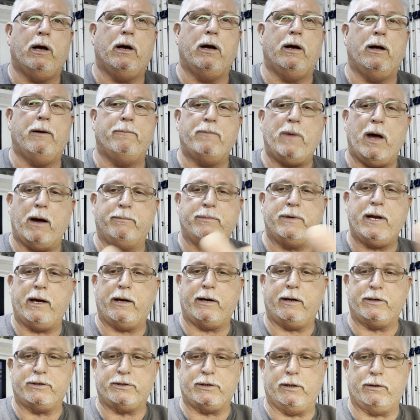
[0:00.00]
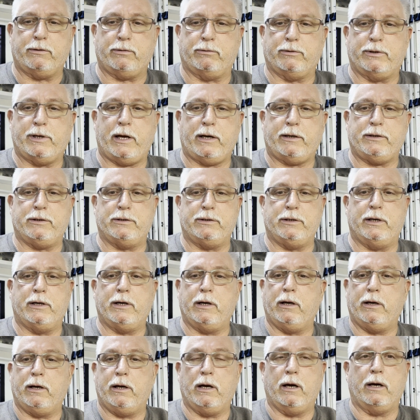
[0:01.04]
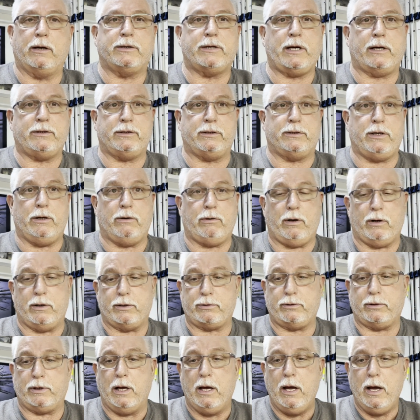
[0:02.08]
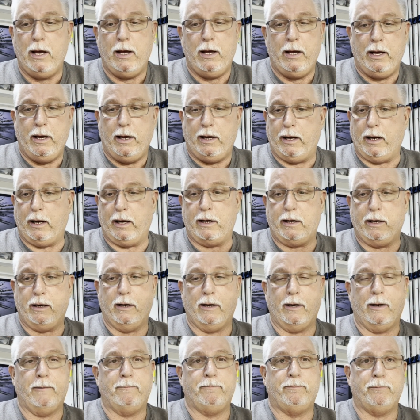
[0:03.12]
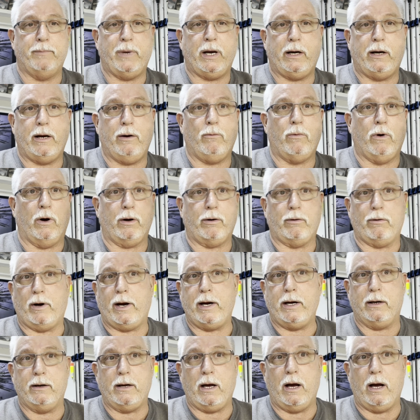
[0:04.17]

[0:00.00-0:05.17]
Um, I'm down in Central Texas in the uh, Texas Hill Country, and uh, man, it worked great.